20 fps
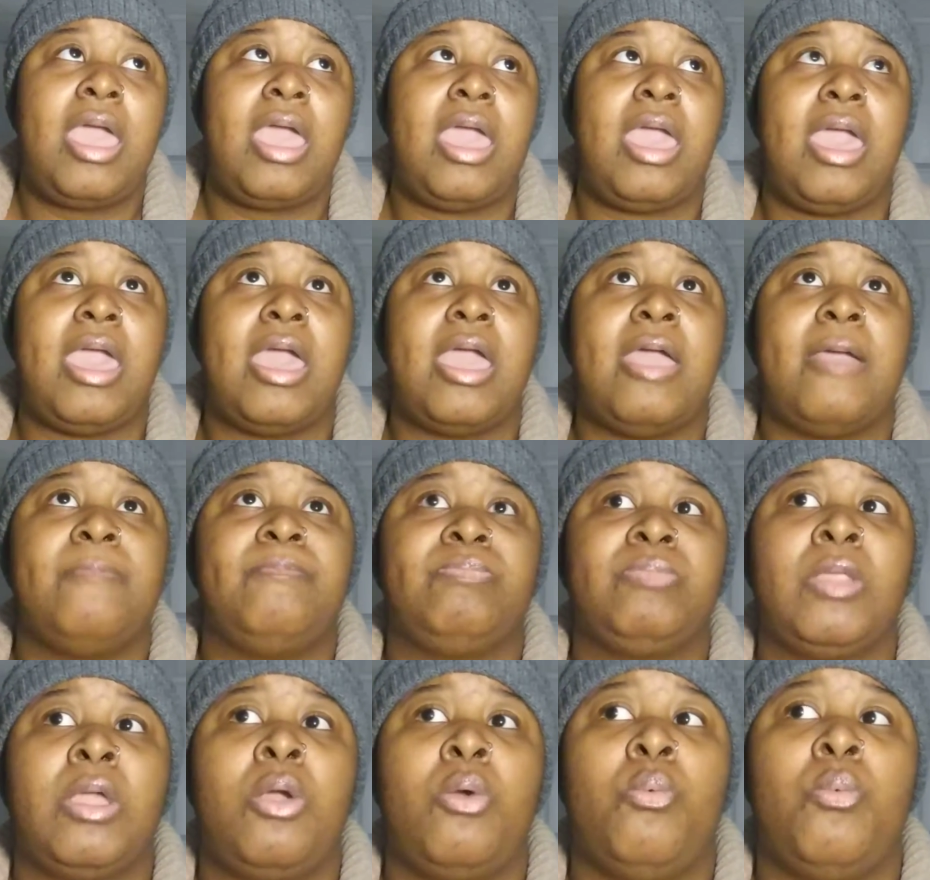And
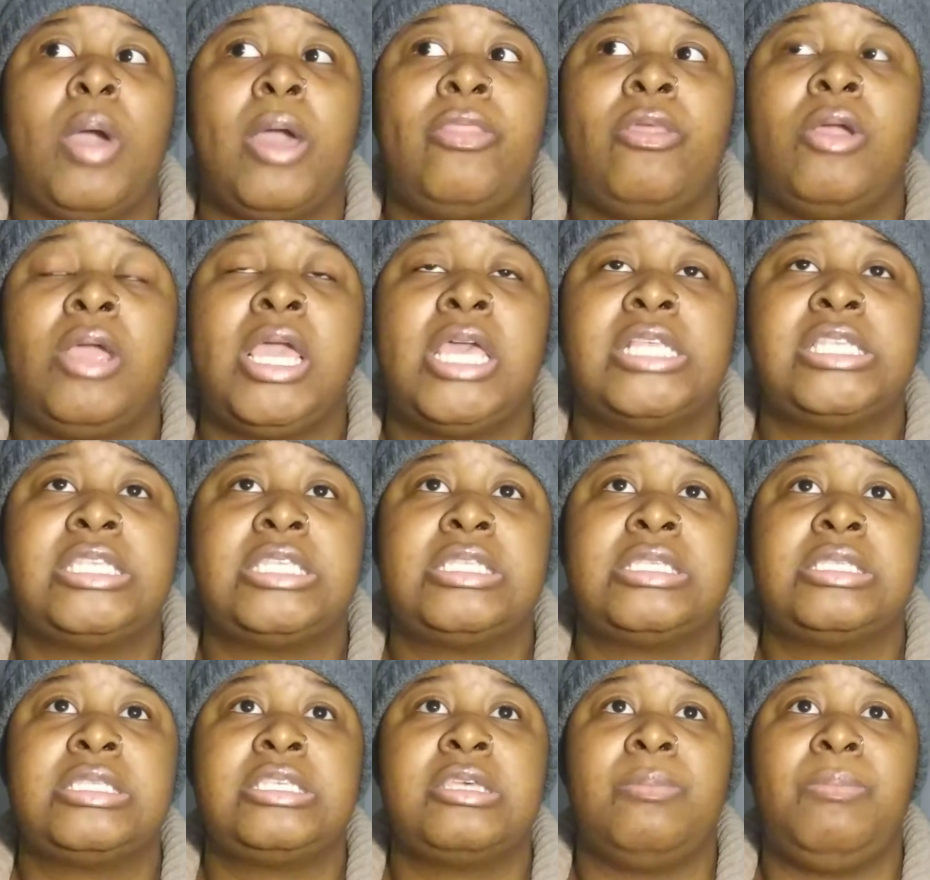whether it's
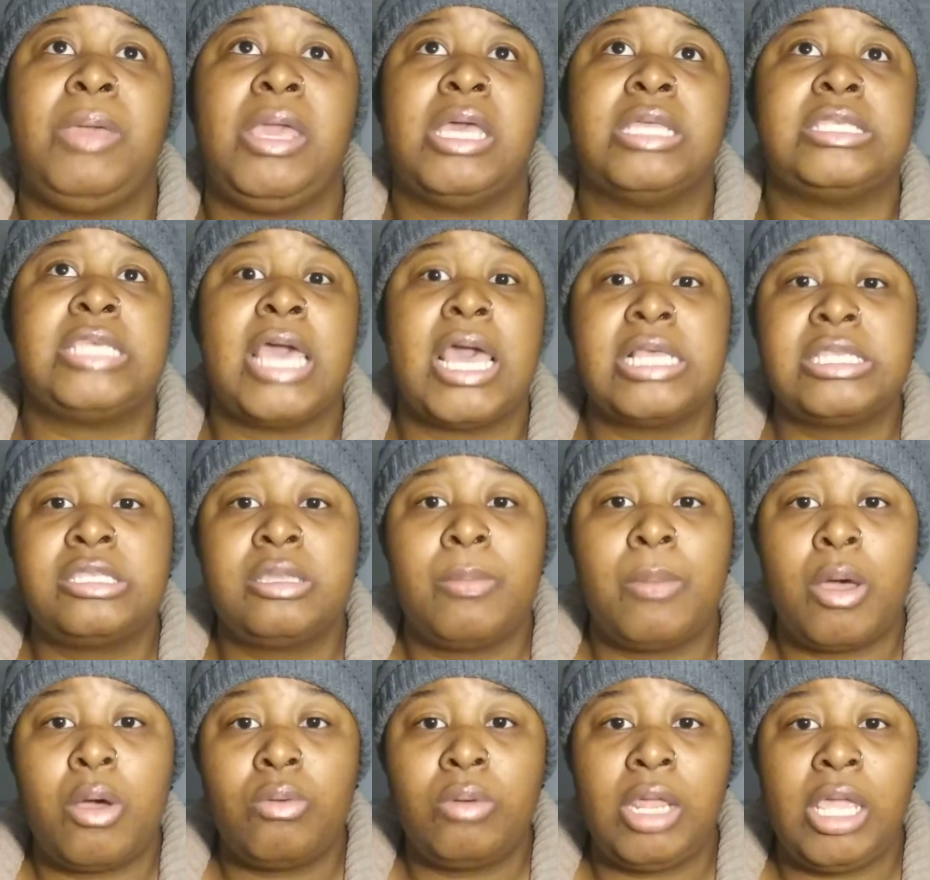to be a
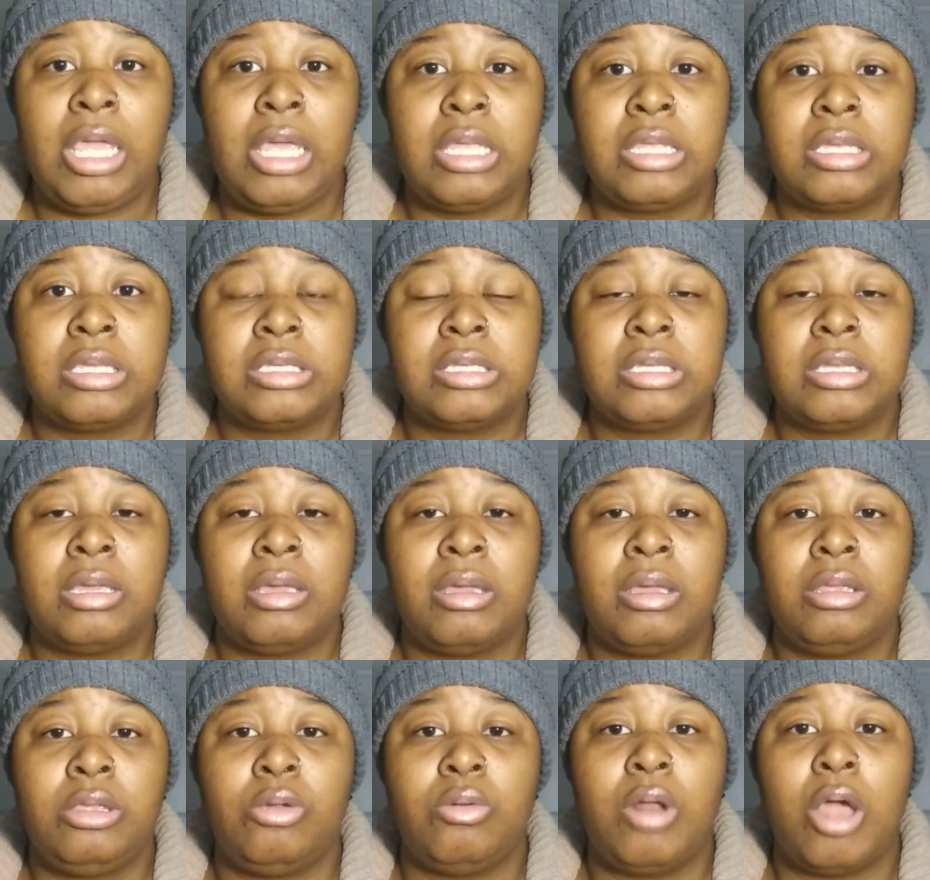testimony,
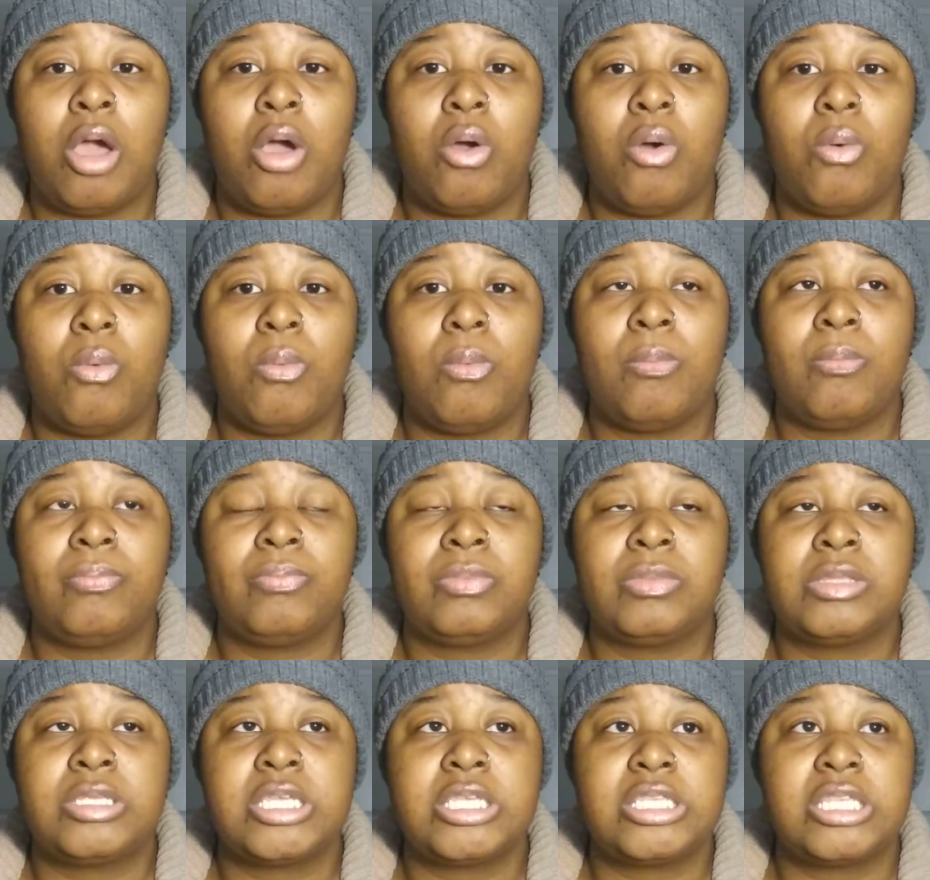you know,
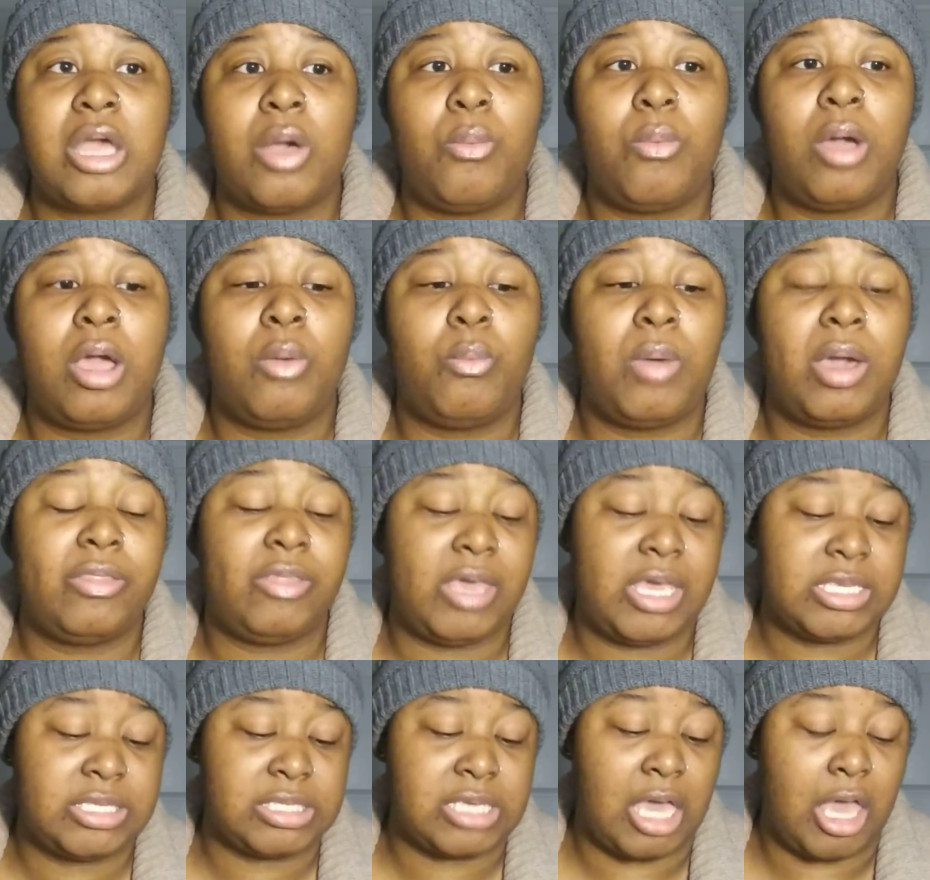to someone, whether
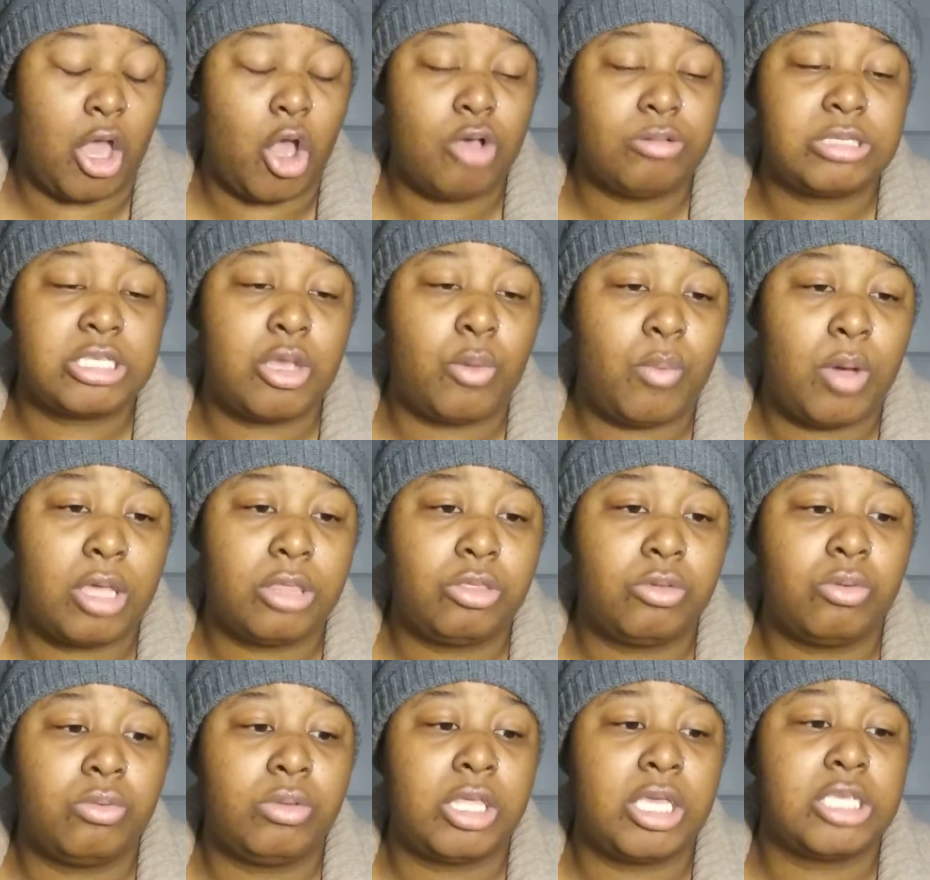it's to help someone
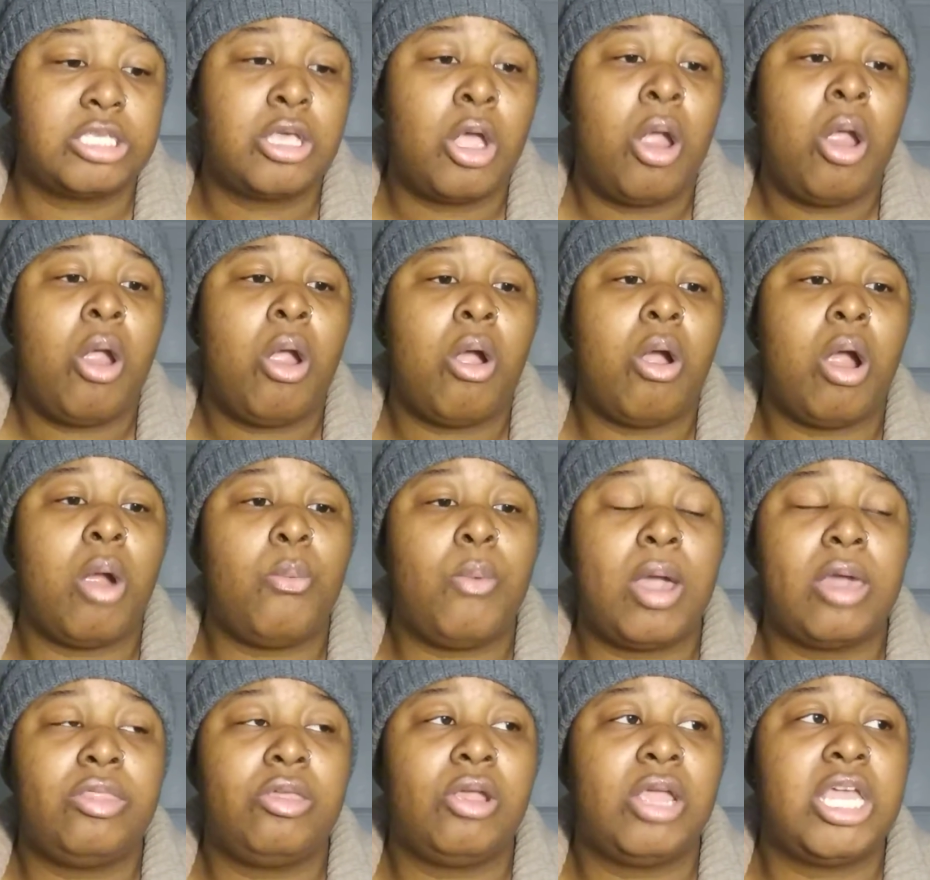through this, or
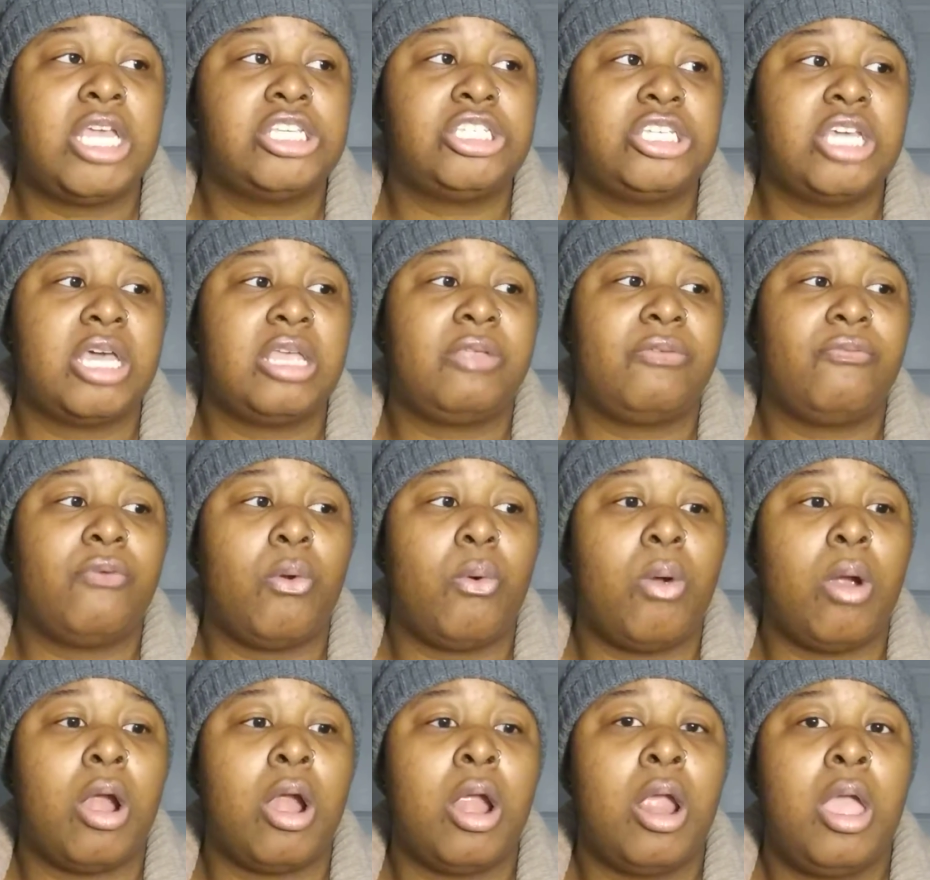whether it's just
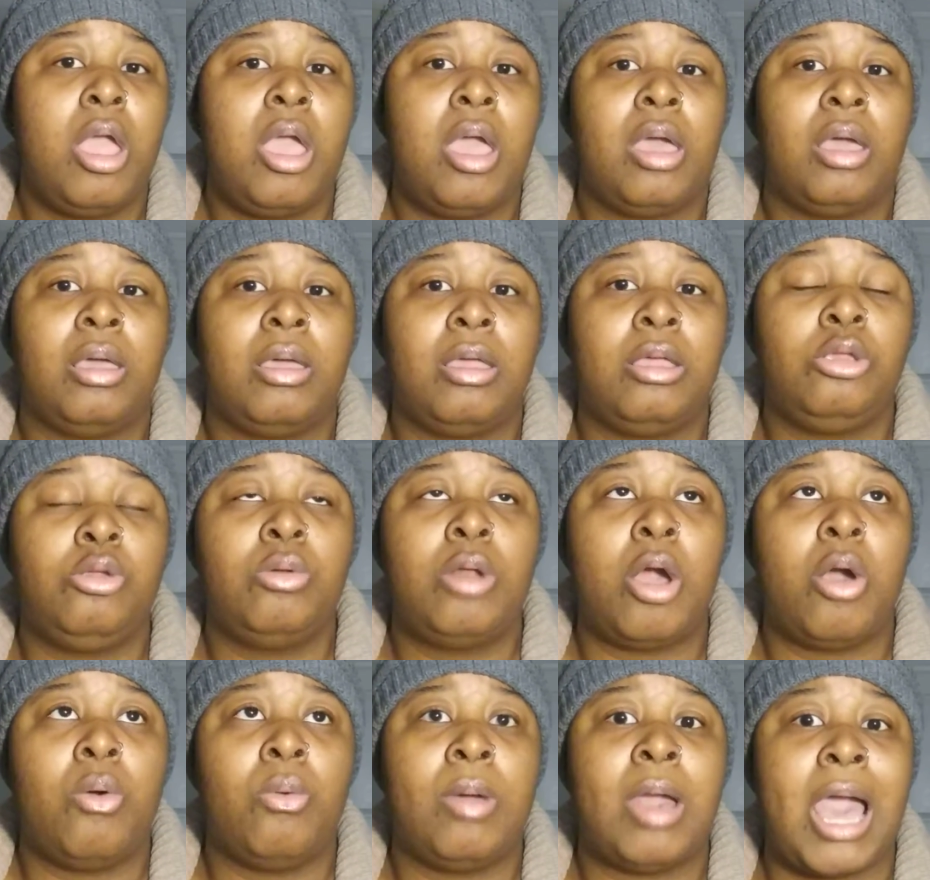for, you
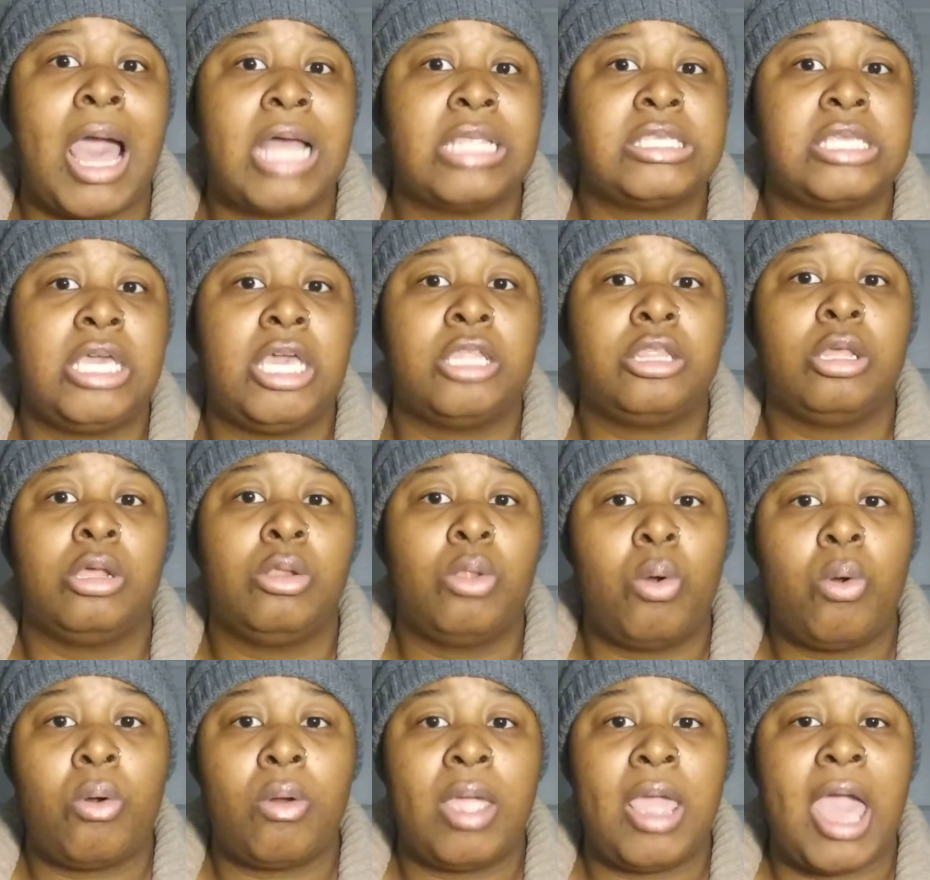know, God to get the
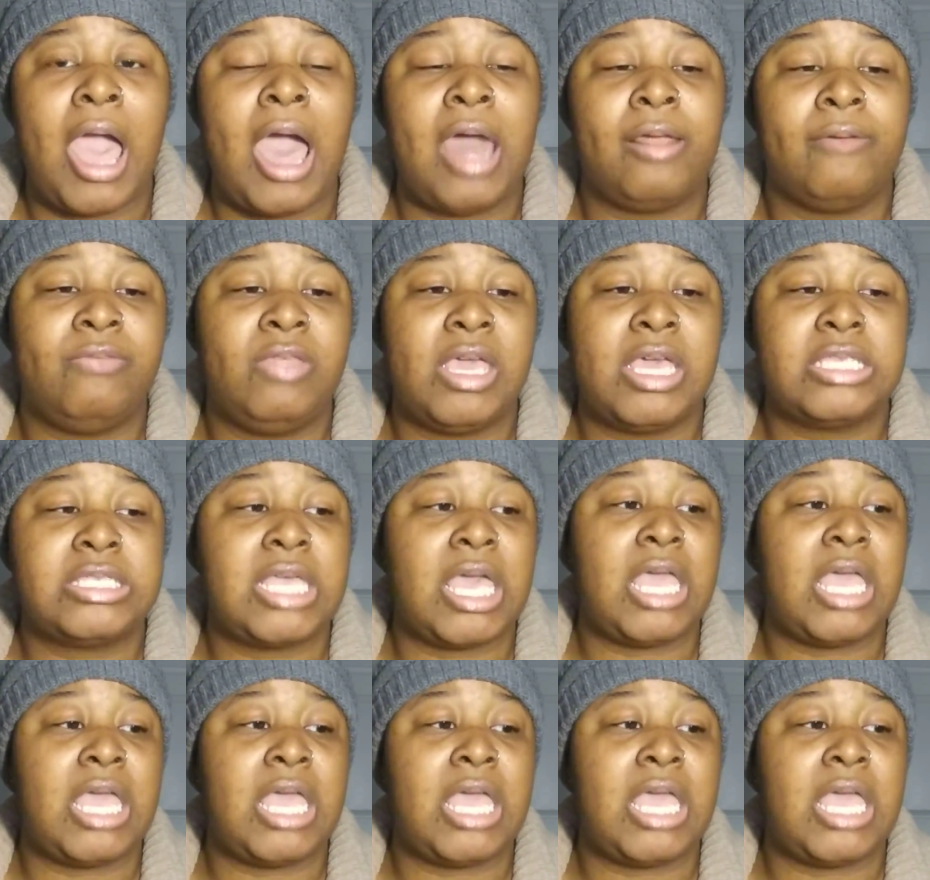glory out of this